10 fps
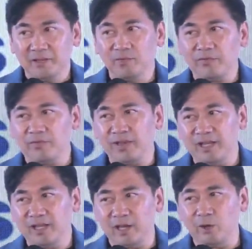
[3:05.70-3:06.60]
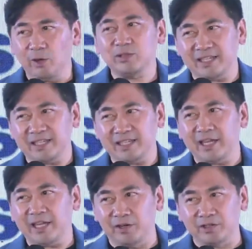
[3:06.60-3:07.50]
In roughly, it was less than
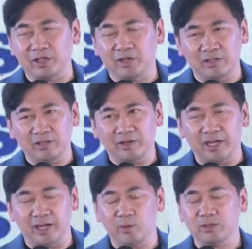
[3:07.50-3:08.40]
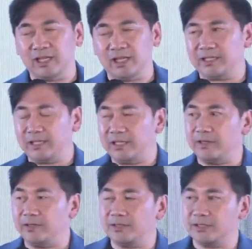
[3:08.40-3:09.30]
8 years, I'll tell you that, it was less than
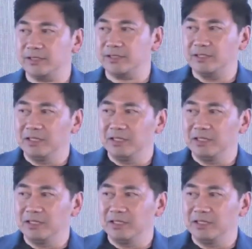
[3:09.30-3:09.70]
8 years.